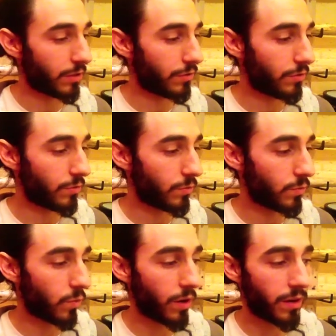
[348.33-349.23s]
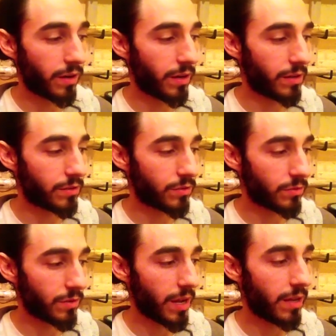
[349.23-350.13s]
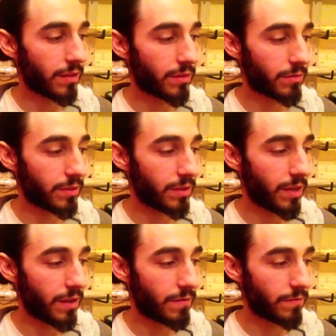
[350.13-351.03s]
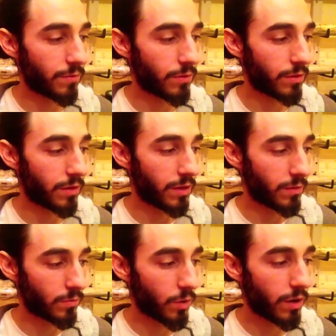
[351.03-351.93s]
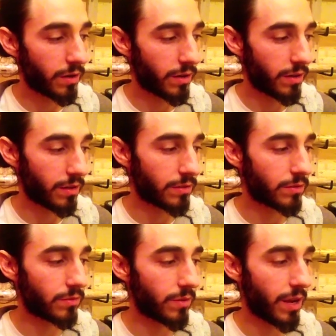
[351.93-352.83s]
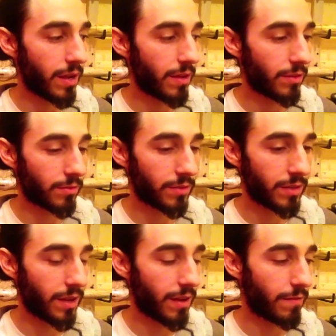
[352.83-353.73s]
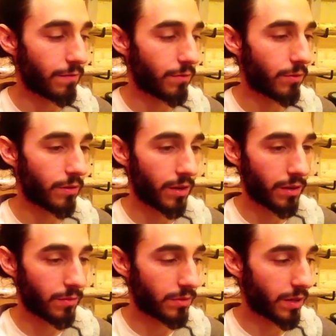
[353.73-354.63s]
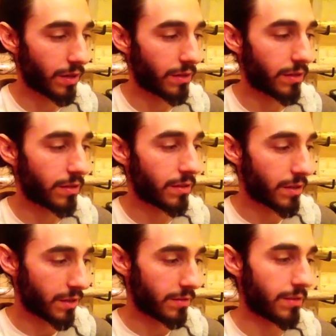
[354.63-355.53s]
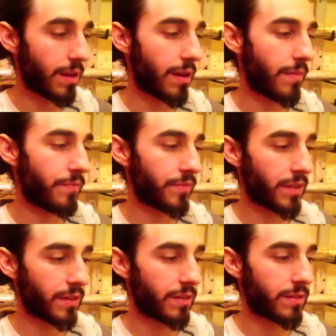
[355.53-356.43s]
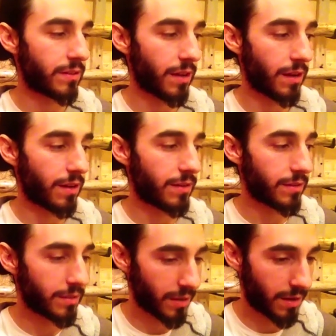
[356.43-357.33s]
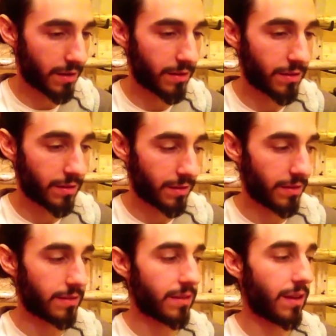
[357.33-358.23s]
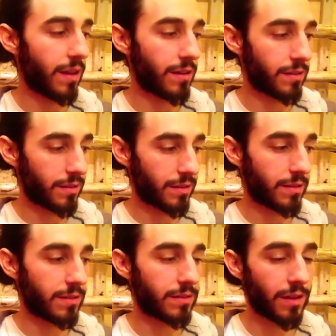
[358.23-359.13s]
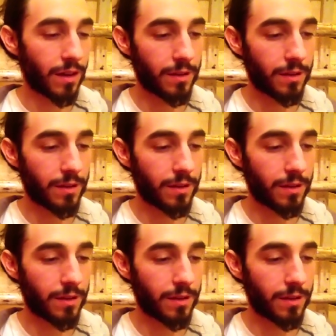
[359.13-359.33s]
you do 1 and 2 and 3 and 4 and 1 and 2 and 3 and 4 and da, da, da, da, da, da.